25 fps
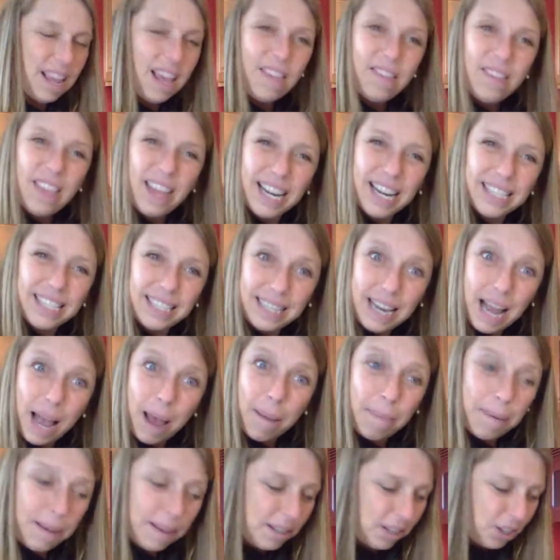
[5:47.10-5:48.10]
Then I
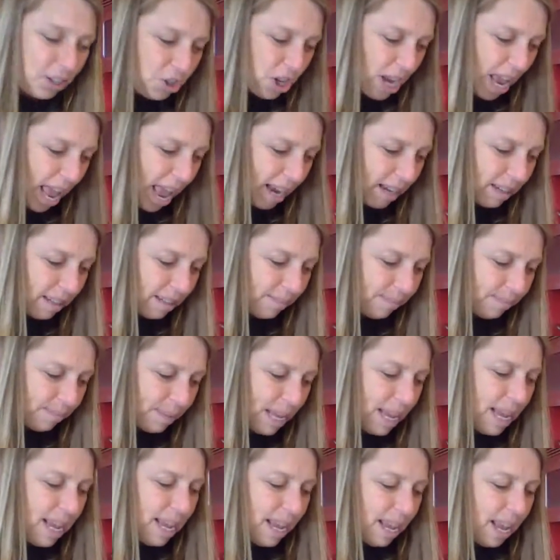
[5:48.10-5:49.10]
stop it to check,
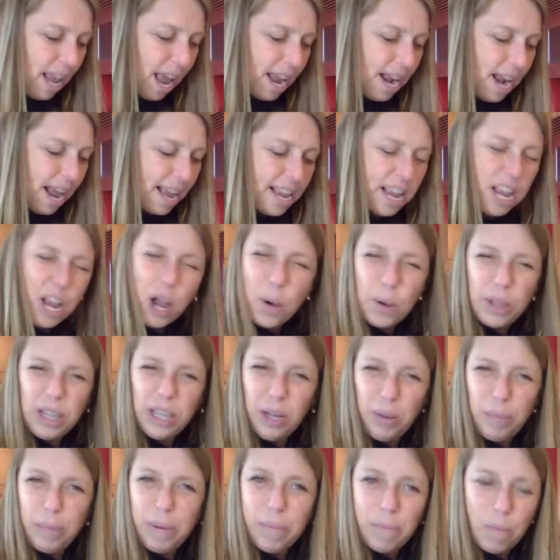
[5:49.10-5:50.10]
and I can go a
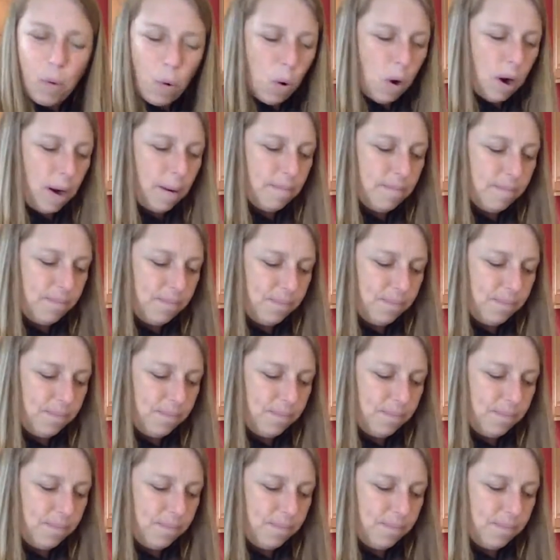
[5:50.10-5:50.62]
little bit more.